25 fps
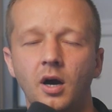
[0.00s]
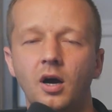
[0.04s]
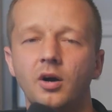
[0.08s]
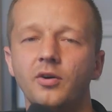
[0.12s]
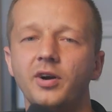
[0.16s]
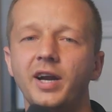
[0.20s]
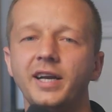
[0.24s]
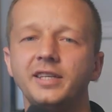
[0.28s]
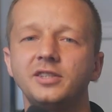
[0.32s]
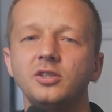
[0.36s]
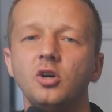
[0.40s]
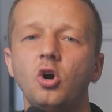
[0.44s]
All
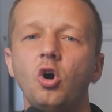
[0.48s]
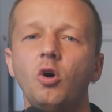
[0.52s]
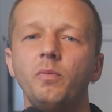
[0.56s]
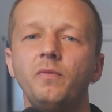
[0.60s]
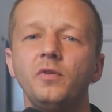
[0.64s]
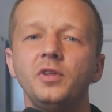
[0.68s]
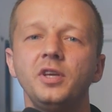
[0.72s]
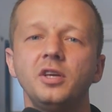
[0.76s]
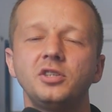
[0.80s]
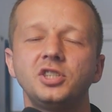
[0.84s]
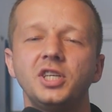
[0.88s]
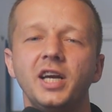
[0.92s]
right, so
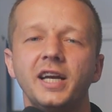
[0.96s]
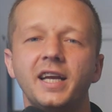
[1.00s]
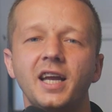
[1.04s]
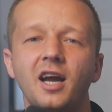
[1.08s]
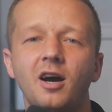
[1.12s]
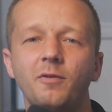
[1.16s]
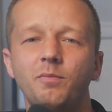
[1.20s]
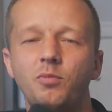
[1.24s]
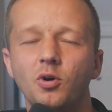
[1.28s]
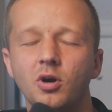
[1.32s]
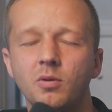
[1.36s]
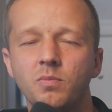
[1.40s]
hopefully you'll check
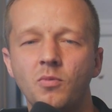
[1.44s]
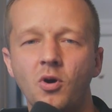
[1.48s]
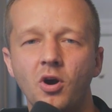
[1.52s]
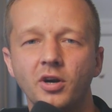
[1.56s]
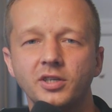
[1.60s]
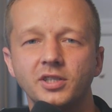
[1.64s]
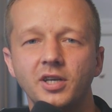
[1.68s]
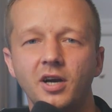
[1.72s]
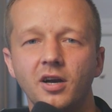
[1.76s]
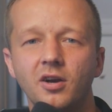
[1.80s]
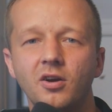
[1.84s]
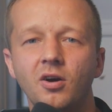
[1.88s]
out
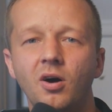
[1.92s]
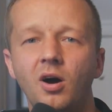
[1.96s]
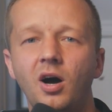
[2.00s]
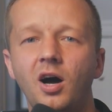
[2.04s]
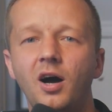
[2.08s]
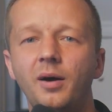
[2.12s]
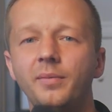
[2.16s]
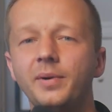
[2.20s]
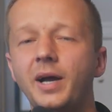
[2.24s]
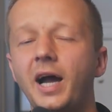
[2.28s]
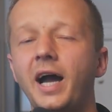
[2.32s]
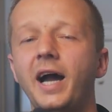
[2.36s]

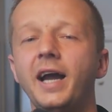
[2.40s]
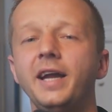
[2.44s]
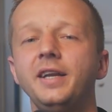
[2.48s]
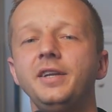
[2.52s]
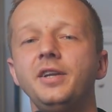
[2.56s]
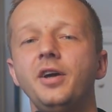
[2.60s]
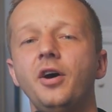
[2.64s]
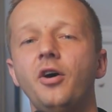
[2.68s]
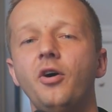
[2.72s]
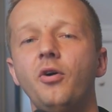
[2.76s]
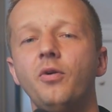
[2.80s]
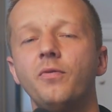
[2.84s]
Bookmark.com. I
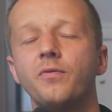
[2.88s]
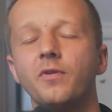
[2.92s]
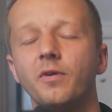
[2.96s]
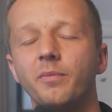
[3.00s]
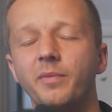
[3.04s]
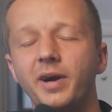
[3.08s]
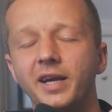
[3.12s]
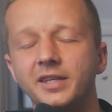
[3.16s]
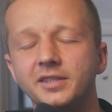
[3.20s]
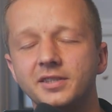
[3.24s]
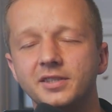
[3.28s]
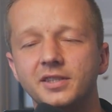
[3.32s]
know
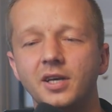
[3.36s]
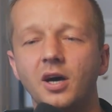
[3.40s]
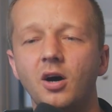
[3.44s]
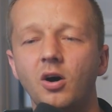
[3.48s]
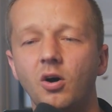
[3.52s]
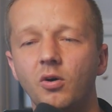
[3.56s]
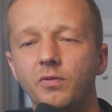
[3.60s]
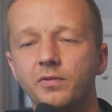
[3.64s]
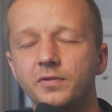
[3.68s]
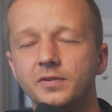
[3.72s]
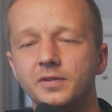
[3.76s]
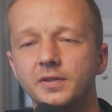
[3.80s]
for
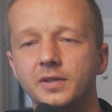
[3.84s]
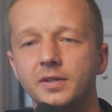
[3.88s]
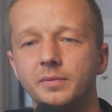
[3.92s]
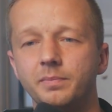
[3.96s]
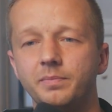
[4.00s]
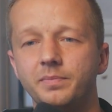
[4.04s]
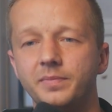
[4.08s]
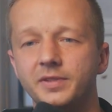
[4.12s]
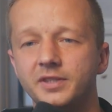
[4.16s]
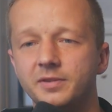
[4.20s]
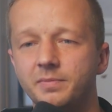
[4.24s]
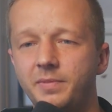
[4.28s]
myself,
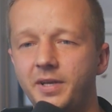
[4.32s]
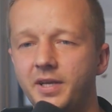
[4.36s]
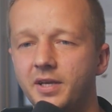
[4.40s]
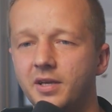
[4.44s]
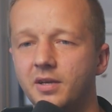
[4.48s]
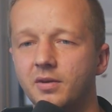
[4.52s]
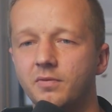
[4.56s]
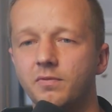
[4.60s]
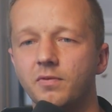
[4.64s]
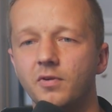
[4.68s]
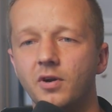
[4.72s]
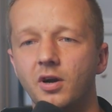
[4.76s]

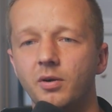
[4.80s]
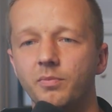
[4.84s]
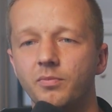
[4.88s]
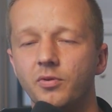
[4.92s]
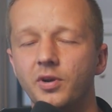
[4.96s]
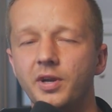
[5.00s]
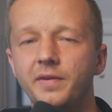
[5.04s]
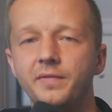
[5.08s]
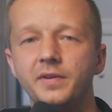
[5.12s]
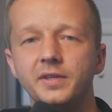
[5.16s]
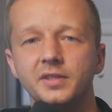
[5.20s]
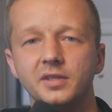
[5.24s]
speaking from
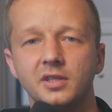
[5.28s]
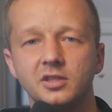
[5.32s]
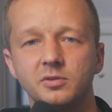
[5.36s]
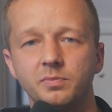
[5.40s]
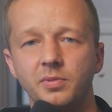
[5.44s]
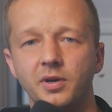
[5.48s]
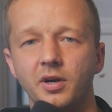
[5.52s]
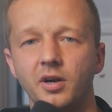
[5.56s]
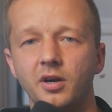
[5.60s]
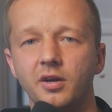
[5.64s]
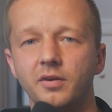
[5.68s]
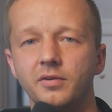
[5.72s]
previous
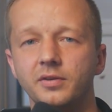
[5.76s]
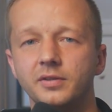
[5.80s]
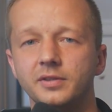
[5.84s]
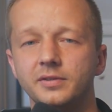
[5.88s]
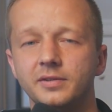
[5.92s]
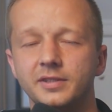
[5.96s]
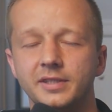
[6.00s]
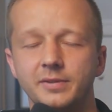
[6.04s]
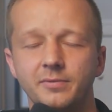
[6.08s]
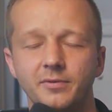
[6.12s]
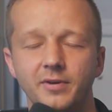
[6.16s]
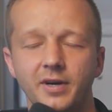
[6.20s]

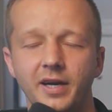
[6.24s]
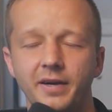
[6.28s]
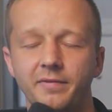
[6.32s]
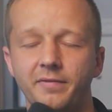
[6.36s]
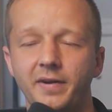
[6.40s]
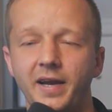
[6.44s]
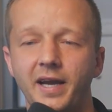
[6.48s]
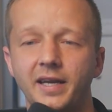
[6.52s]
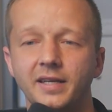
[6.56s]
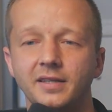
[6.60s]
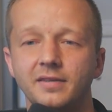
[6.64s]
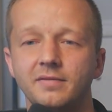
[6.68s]
experience where
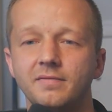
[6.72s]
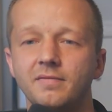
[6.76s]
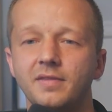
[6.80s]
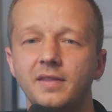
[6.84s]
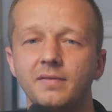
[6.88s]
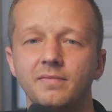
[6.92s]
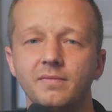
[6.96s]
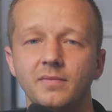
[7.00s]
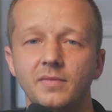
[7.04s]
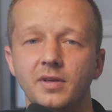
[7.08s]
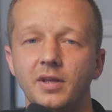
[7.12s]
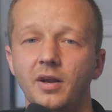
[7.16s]
I've had,
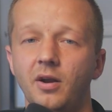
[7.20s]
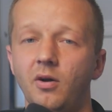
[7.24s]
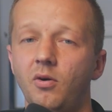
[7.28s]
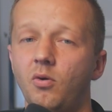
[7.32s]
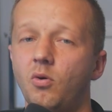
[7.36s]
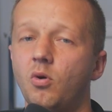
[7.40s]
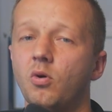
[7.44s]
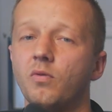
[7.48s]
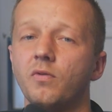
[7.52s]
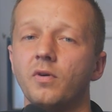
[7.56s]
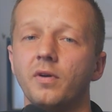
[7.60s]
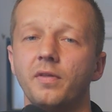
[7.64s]
you know,
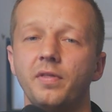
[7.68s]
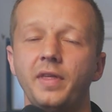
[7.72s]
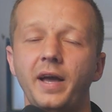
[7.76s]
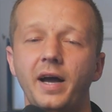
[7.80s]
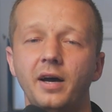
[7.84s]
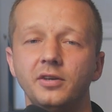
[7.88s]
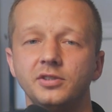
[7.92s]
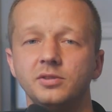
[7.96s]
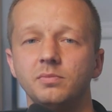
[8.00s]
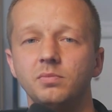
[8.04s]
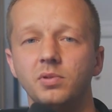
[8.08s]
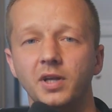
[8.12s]
over
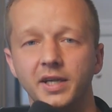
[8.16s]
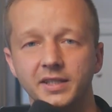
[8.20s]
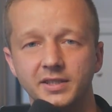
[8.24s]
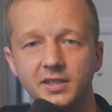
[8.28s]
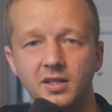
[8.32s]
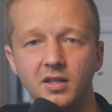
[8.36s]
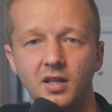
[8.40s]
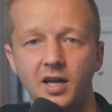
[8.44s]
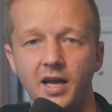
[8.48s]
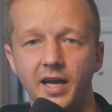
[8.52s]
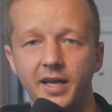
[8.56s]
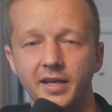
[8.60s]

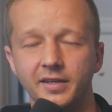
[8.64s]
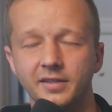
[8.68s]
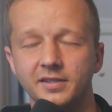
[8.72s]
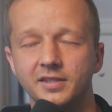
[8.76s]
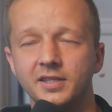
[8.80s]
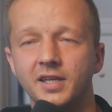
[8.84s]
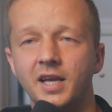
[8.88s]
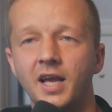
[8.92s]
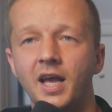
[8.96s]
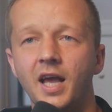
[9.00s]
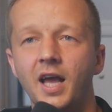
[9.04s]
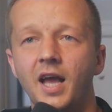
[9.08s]
1,000+
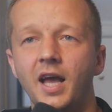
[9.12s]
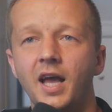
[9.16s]
clients,